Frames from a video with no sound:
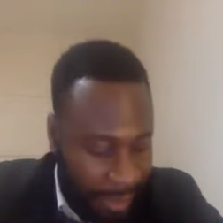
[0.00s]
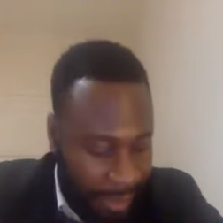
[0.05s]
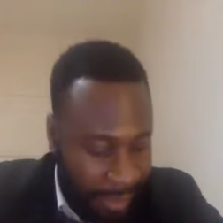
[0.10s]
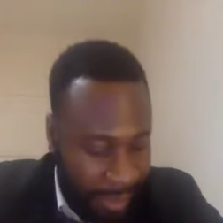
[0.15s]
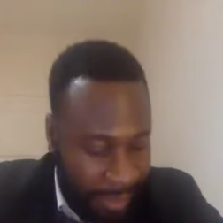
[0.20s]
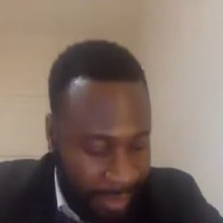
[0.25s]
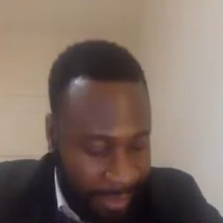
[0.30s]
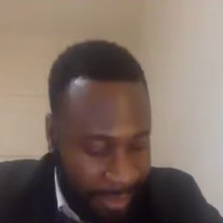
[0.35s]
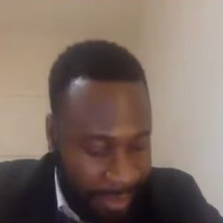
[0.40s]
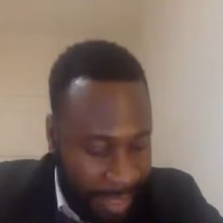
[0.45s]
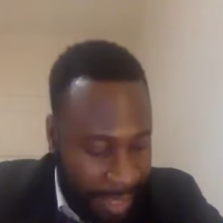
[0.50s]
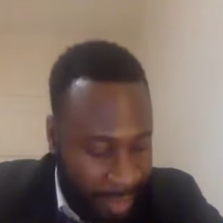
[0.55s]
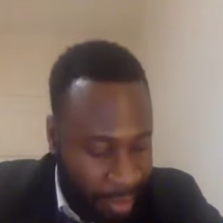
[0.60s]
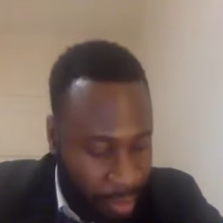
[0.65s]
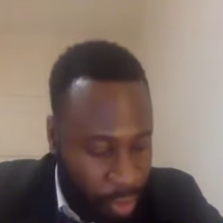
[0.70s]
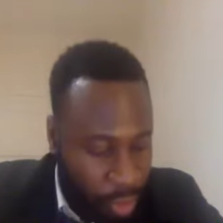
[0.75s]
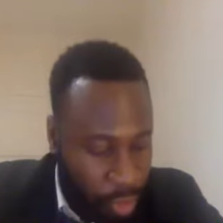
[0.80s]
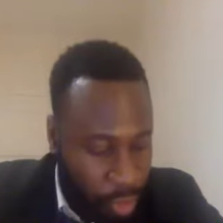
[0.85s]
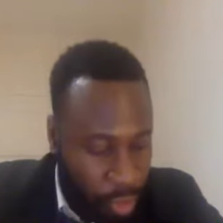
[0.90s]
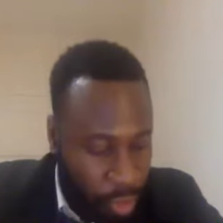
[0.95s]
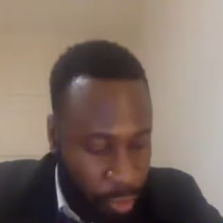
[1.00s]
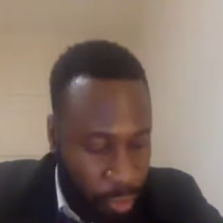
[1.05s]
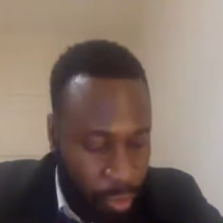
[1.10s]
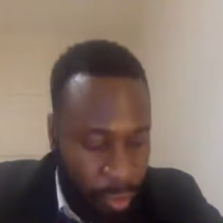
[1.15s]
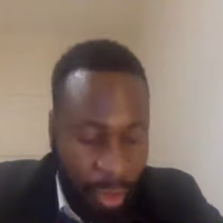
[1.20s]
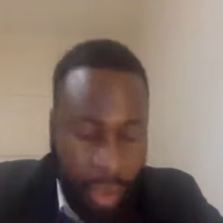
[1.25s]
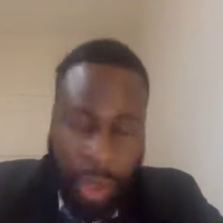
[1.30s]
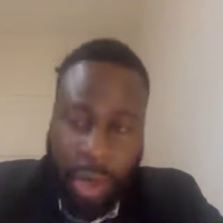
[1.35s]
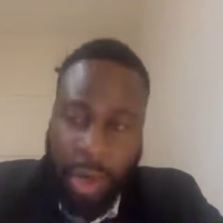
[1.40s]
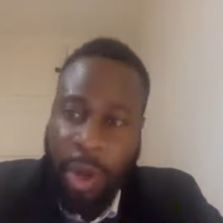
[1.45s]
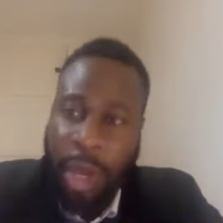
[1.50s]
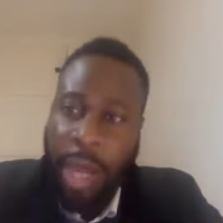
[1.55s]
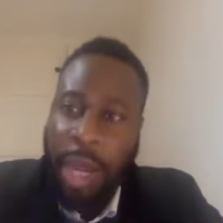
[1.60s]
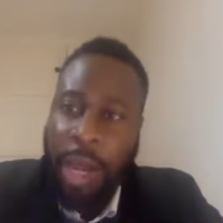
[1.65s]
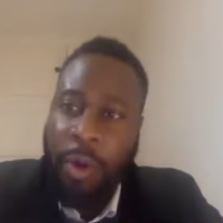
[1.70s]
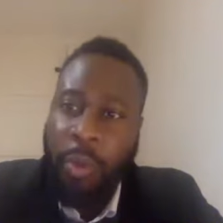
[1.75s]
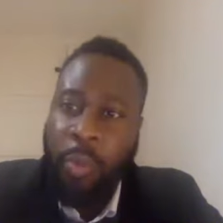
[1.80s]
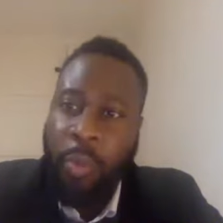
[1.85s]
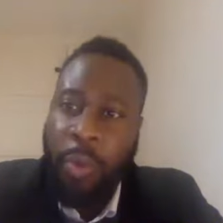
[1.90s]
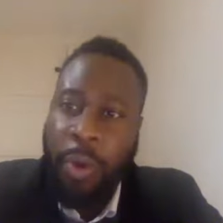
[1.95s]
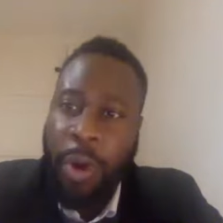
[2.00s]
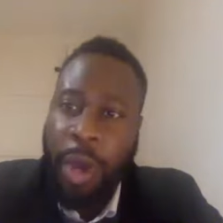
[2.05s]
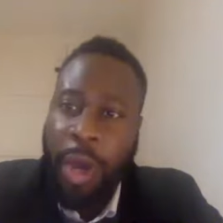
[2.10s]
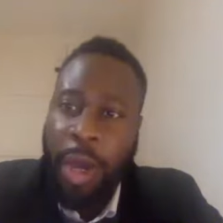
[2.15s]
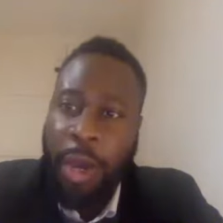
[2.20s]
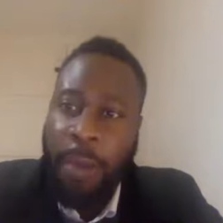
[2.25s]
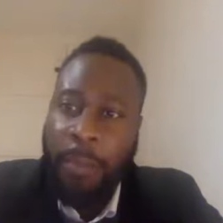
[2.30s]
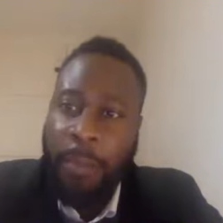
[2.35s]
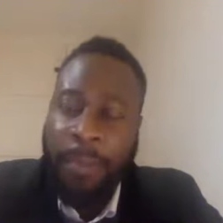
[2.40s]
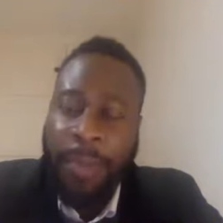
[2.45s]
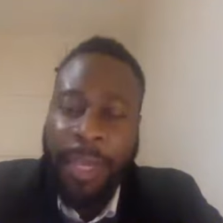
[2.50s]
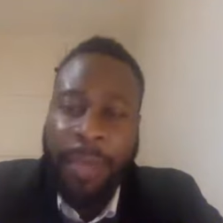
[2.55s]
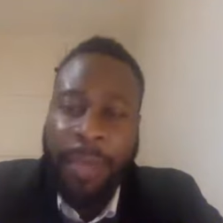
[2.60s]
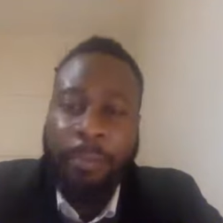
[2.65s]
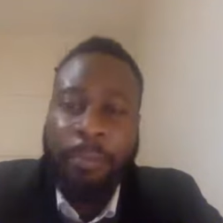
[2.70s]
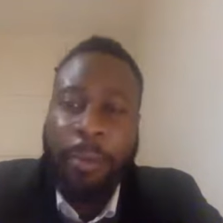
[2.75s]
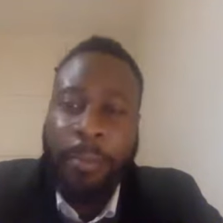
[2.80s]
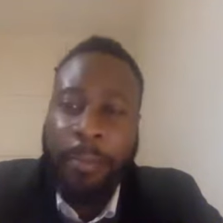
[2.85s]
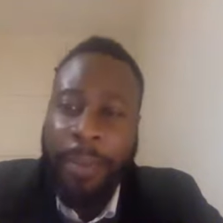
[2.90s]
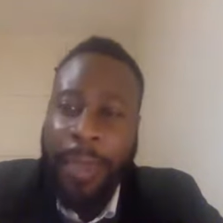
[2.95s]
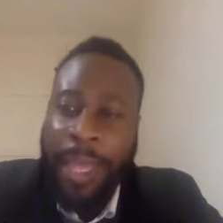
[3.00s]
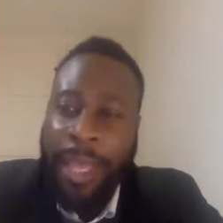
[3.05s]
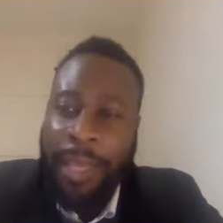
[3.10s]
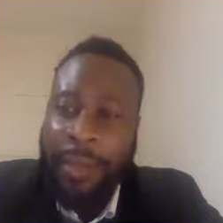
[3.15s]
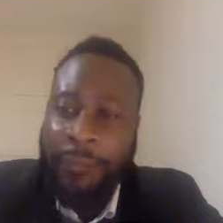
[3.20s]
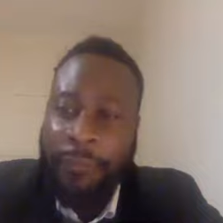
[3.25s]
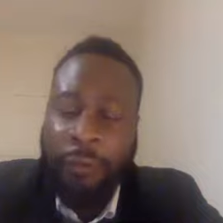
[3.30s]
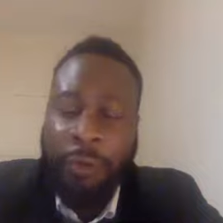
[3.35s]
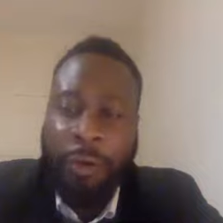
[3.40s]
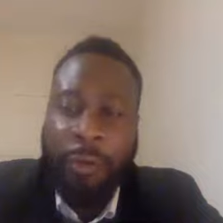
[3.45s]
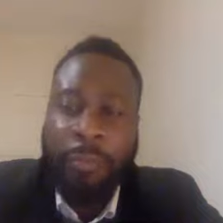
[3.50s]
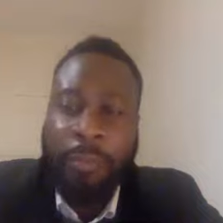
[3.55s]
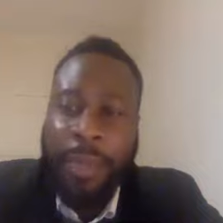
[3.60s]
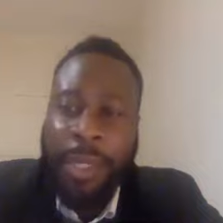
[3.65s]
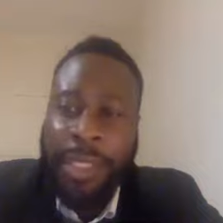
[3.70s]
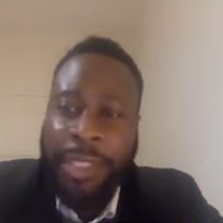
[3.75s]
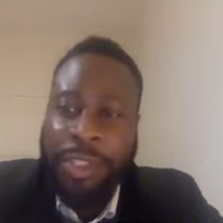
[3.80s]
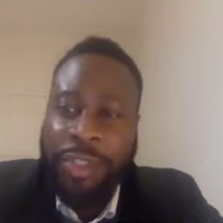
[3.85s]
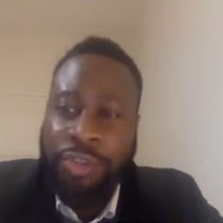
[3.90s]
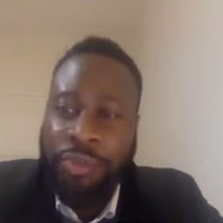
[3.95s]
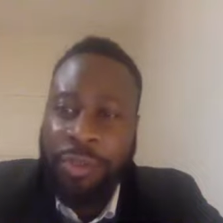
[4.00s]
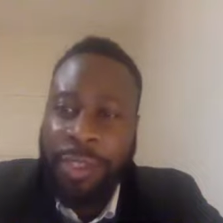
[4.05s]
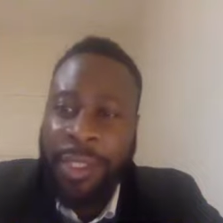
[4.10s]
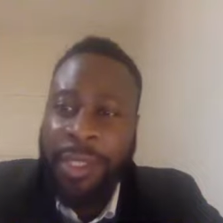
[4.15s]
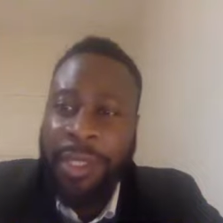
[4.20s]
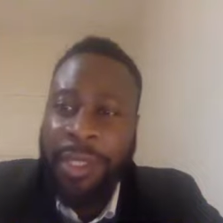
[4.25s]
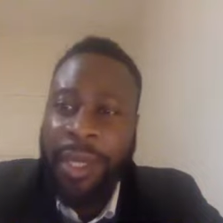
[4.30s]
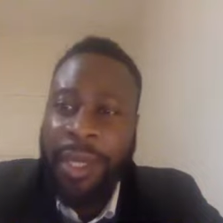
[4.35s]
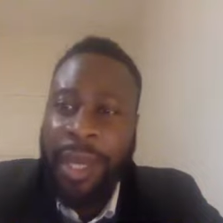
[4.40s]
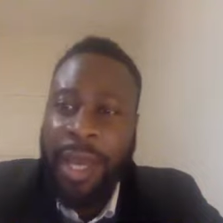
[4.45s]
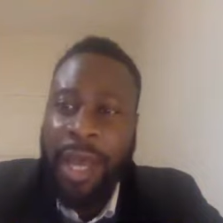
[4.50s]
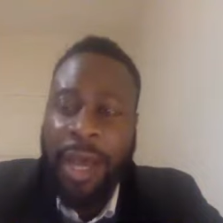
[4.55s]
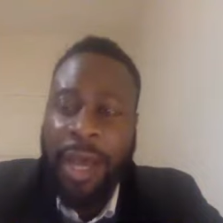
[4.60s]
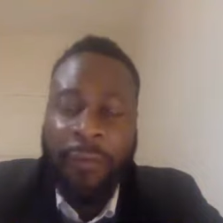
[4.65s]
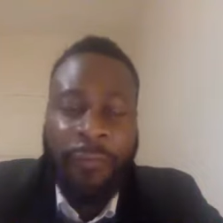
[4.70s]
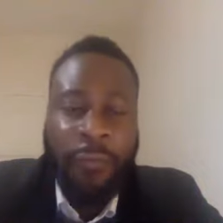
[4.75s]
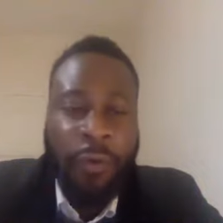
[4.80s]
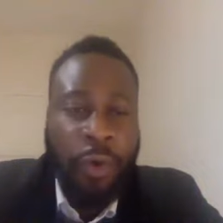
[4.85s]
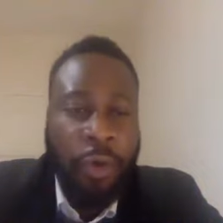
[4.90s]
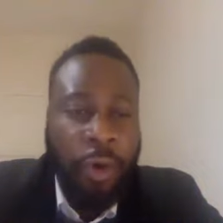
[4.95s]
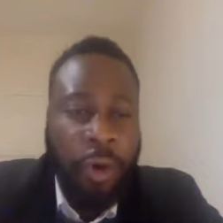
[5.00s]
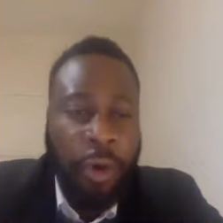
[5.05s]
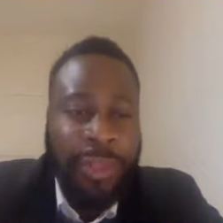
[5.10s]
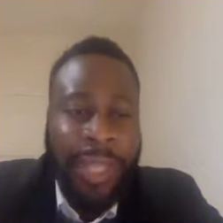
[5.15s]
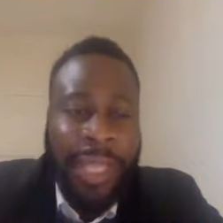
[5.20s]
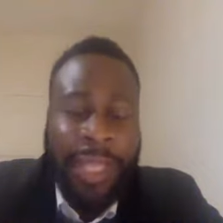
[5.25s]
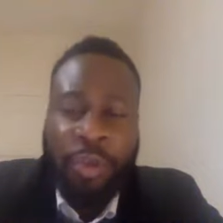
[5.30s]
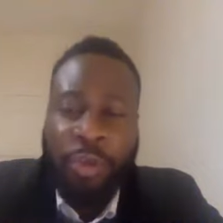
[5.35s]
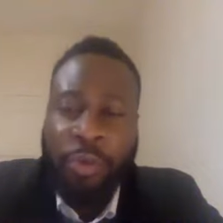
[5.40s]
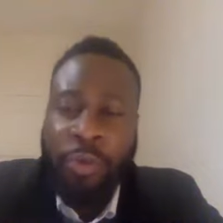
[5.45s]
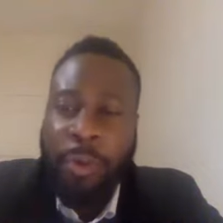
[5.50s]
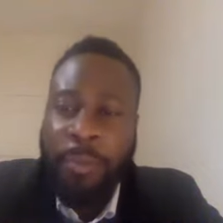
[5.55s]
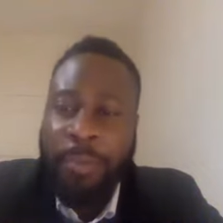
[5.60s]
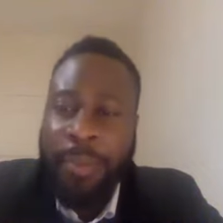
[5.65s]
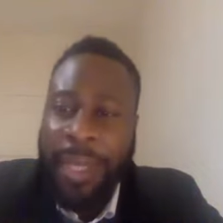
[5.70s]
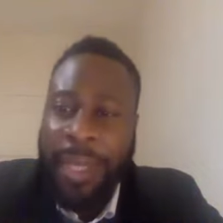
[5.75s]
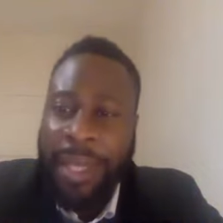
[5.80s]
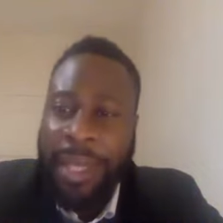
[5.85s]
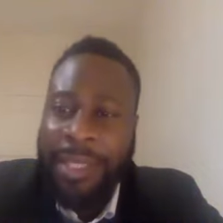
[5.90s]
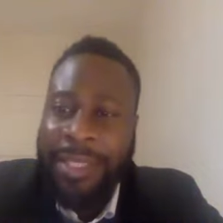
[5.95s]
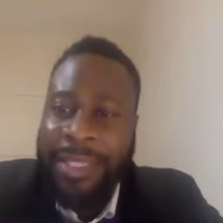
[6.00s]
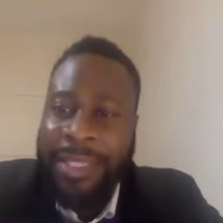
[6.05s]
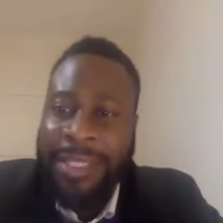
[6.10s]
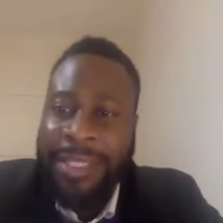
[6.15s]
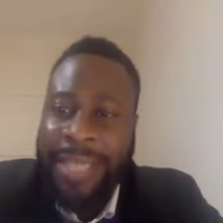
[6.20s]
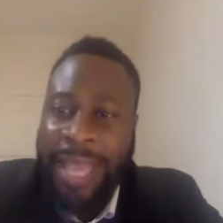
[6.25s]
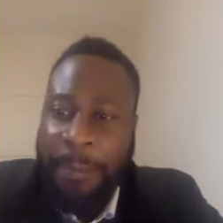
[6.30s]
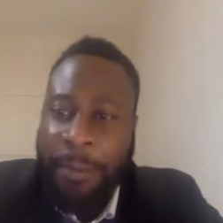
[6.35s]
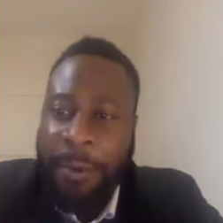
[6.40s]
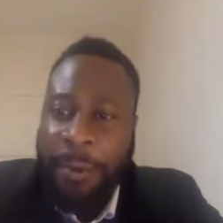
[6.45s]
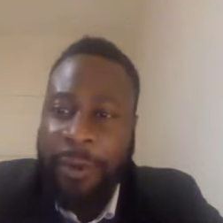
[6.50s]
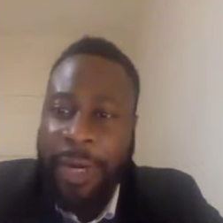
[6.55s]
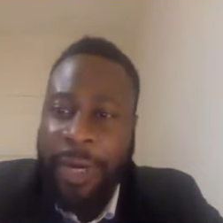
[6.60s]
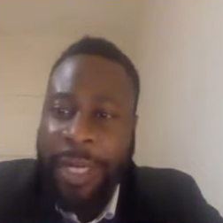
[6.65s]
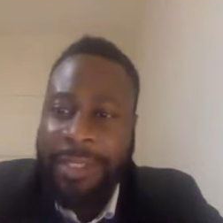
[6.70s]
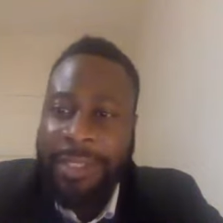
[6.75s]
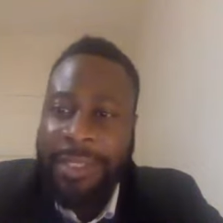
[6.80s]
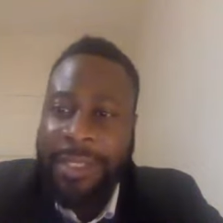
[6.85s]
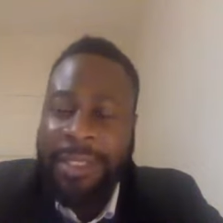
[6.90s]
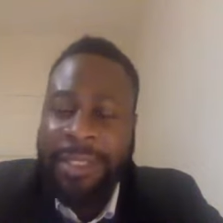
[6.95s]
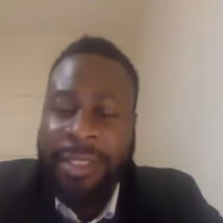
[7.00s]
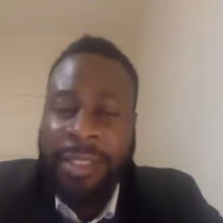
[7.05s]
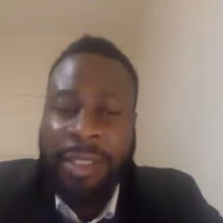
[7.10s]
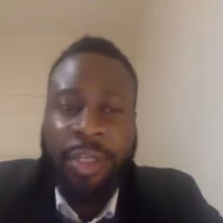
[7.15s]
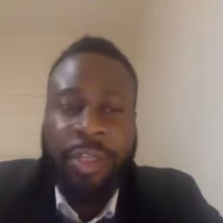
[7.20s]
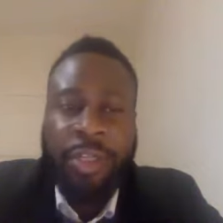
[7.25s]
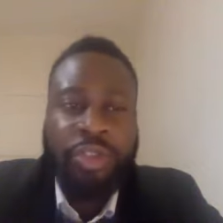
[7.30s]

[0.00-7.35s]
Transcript: is that you uh, were being prepared for a ministry uh, for God, that you were being separated